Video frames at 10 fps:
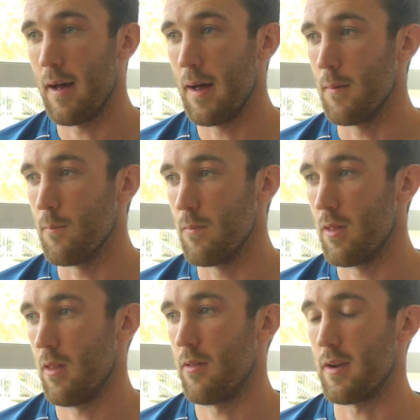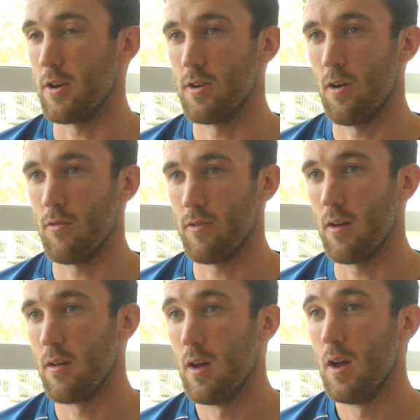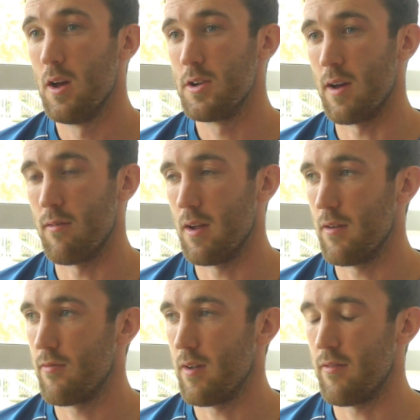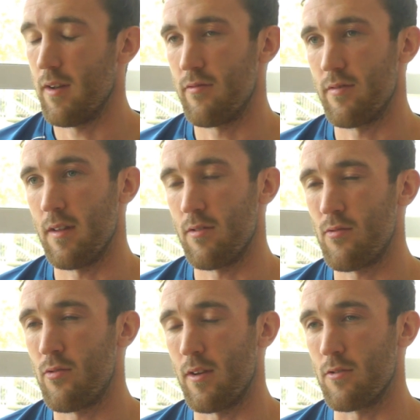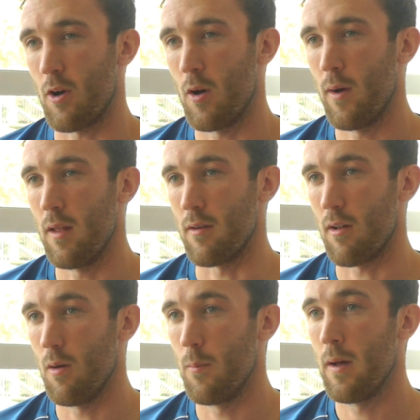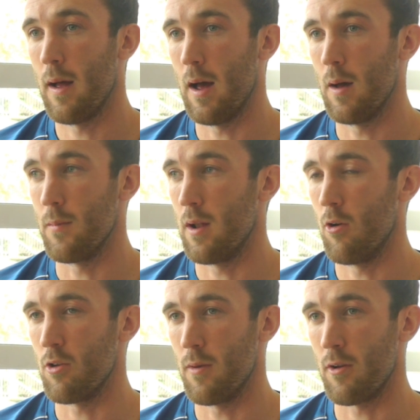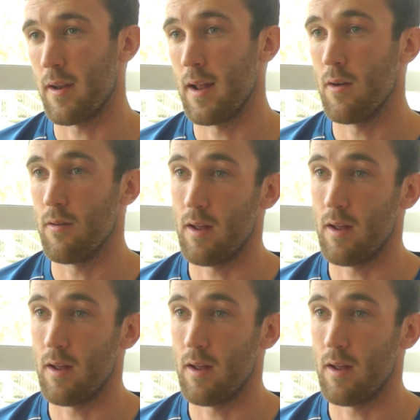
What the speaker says: I think it shows that generally if things are going well at the club, he'll always be looking out.